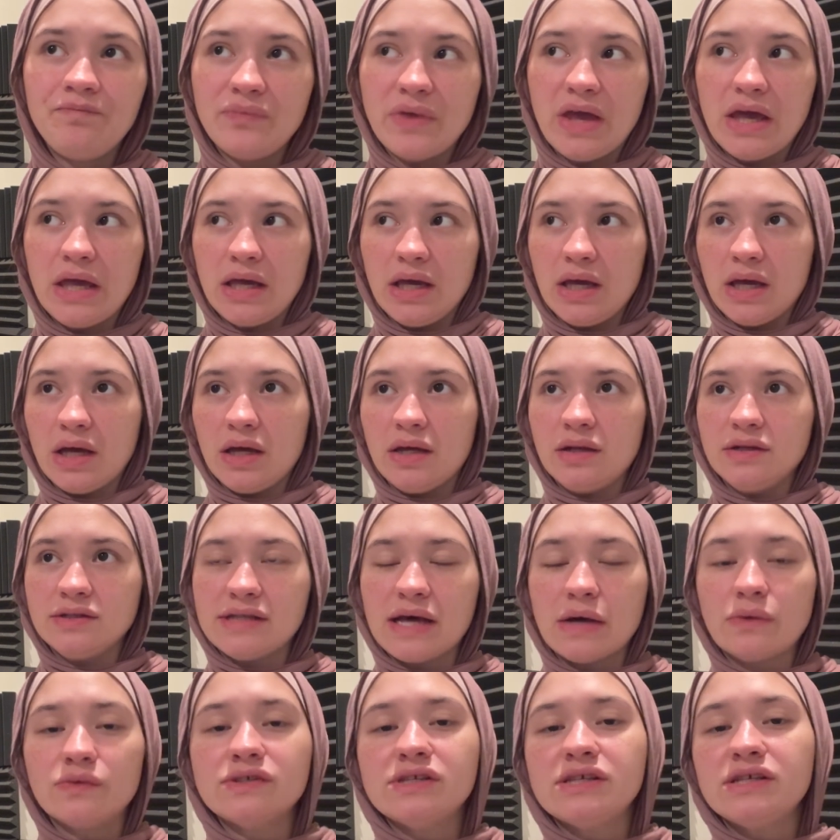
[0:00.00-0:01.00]
And
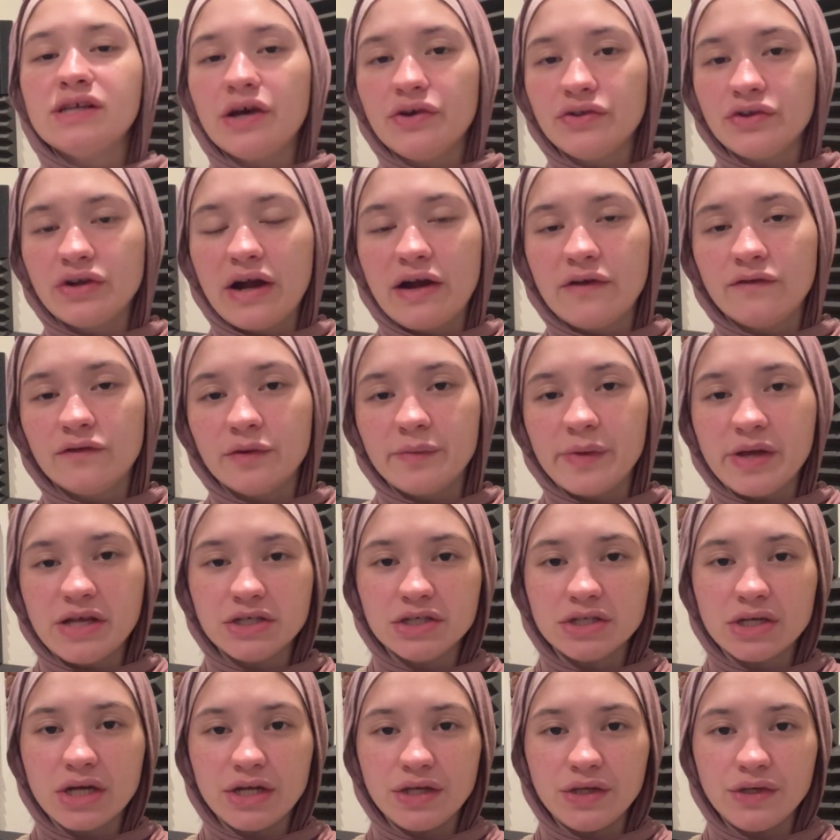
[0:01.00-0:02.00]
that was the other
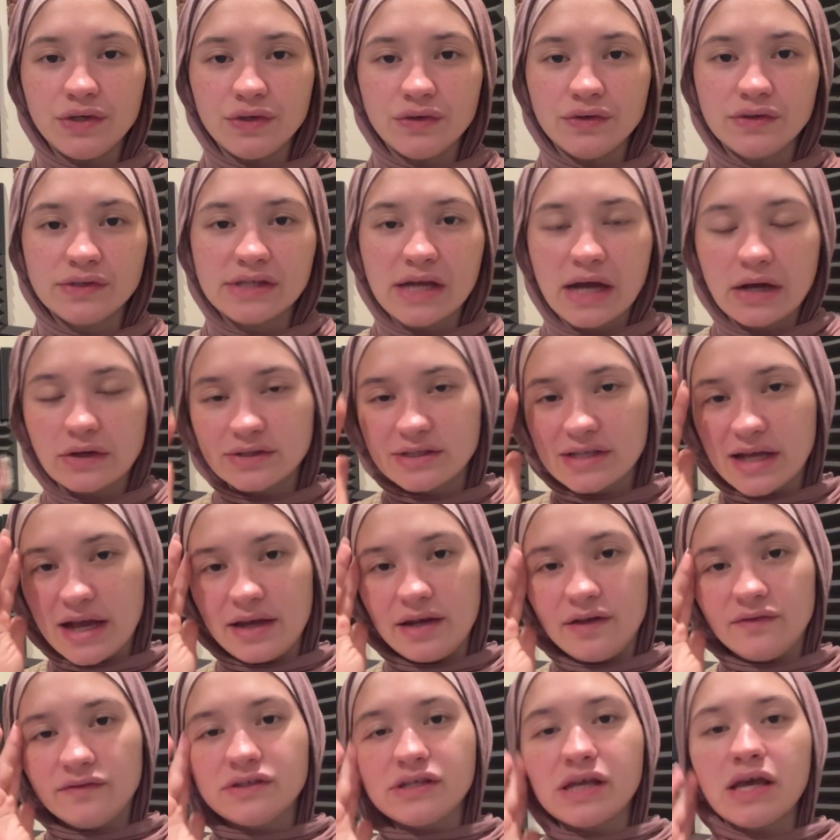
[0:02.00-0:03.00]
affirmation I used outside
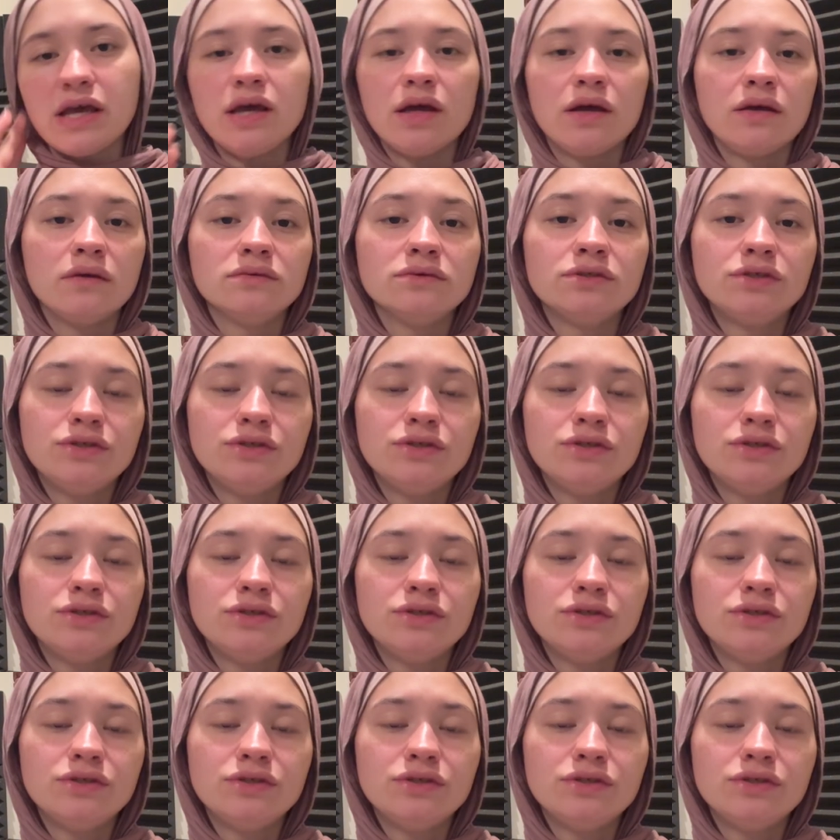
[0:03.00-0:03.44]
of saying